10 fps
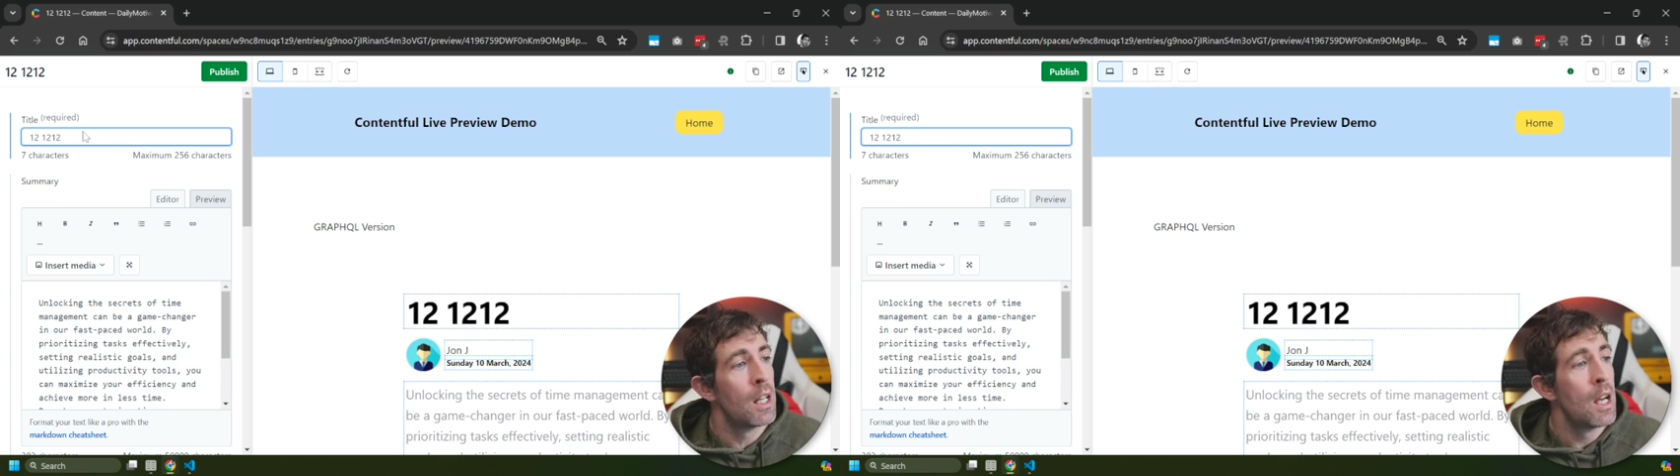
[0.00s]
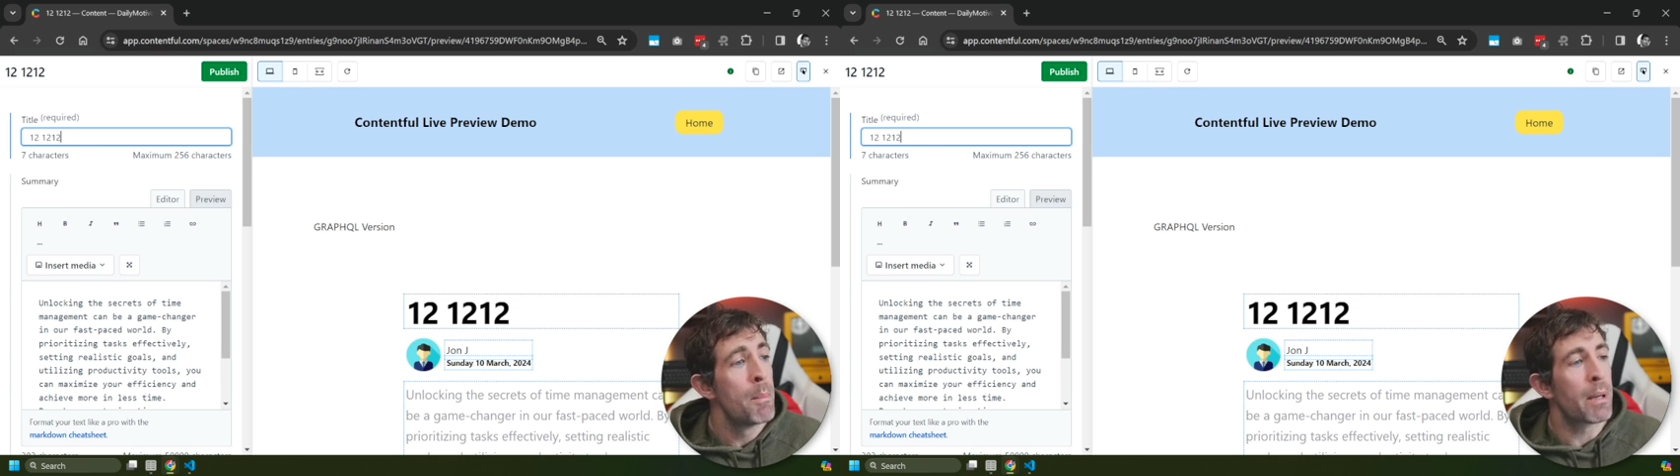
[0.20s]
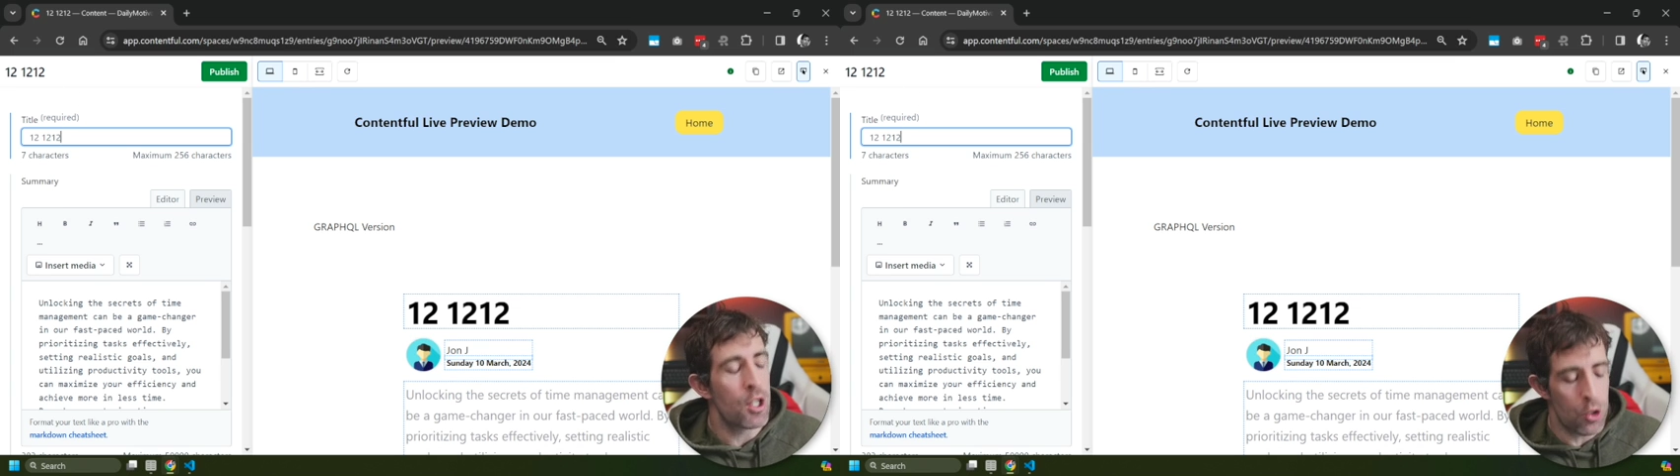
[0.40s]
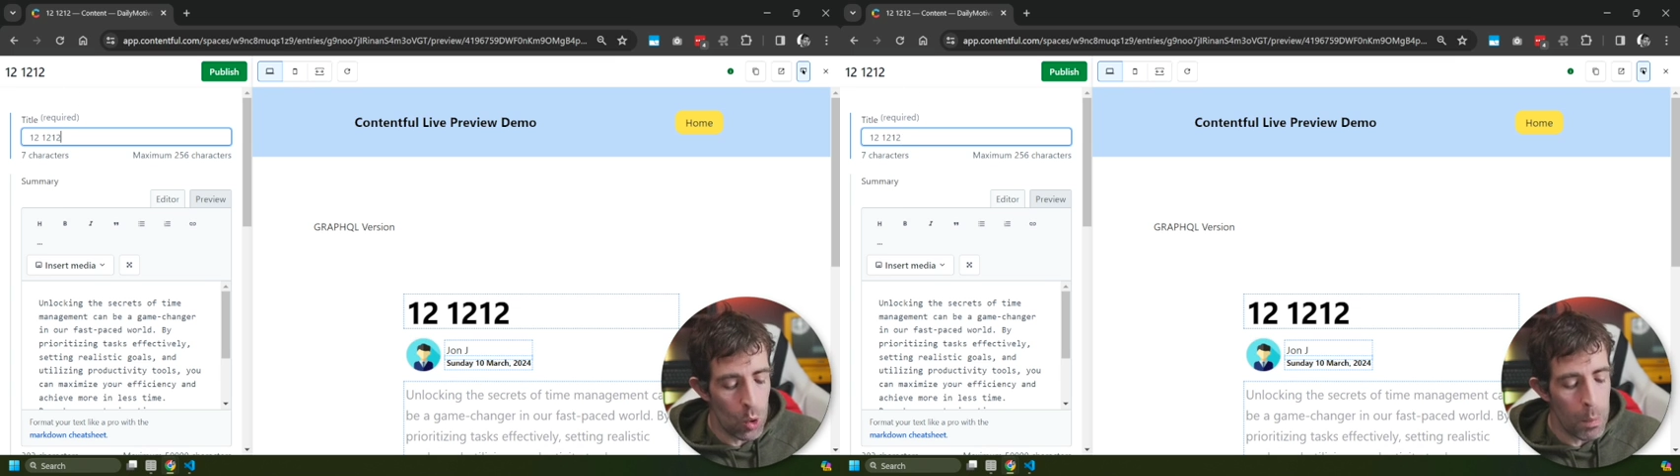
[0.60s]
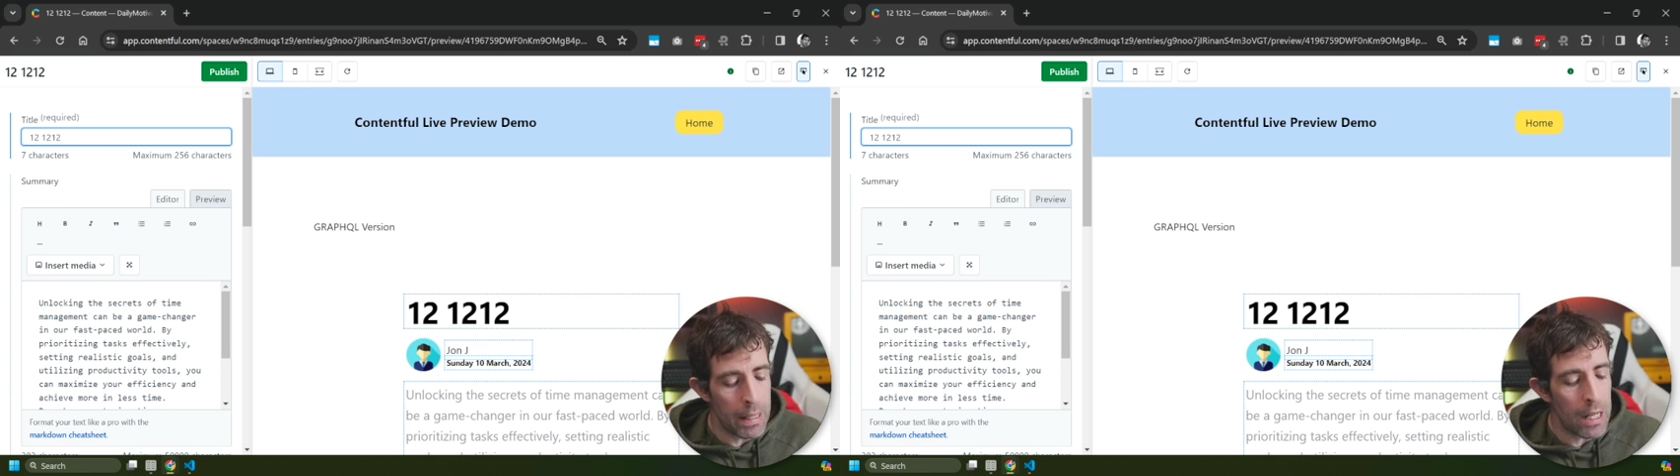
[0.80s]
because
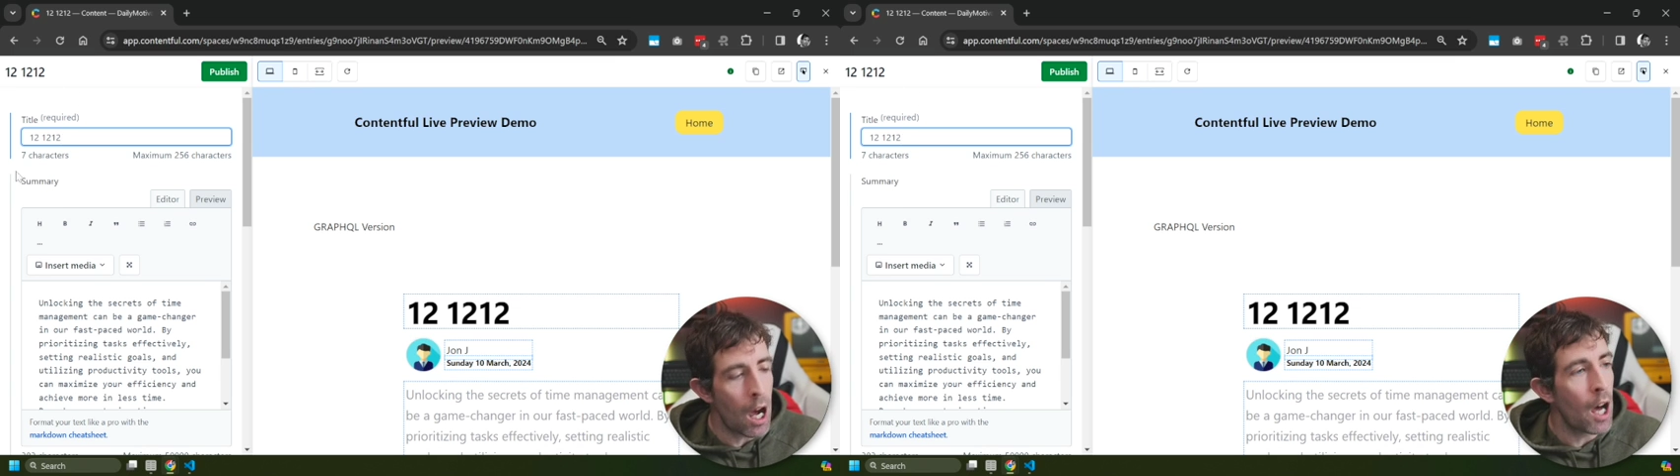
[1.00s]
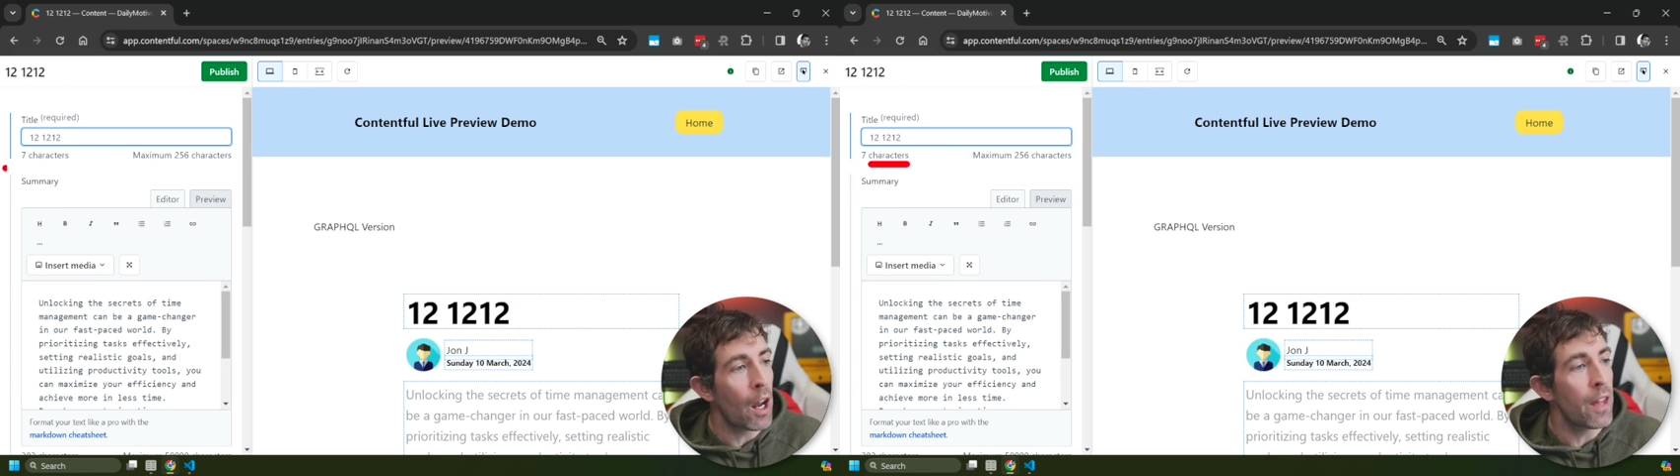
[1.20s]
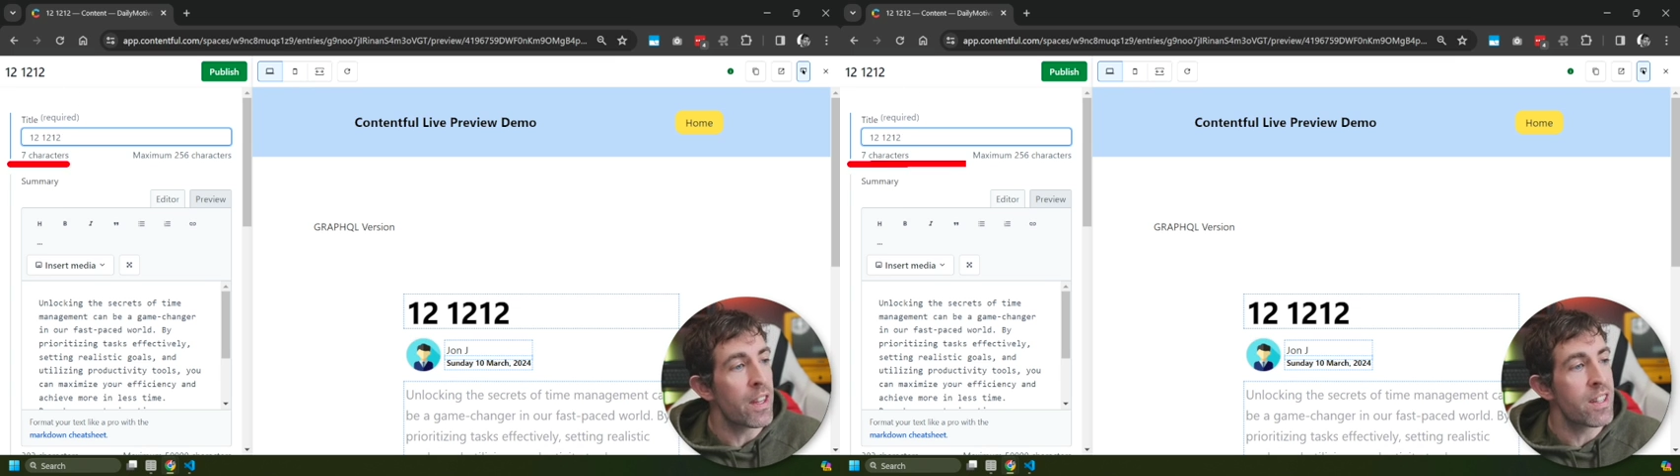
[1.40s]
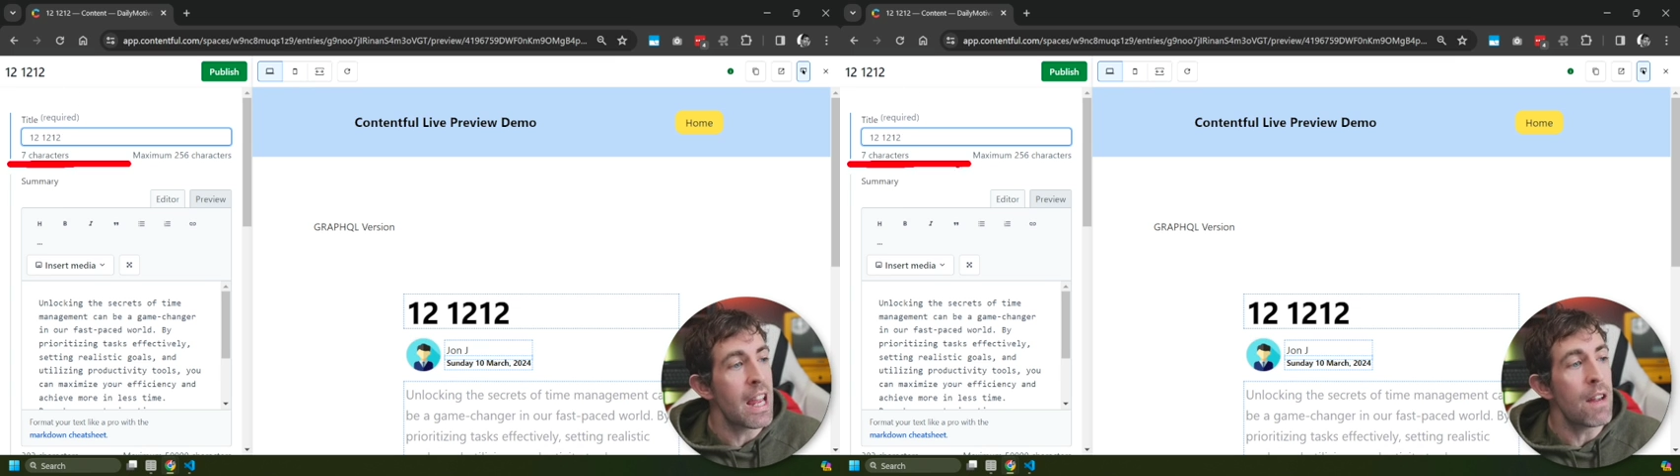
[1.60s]
normally I'd either save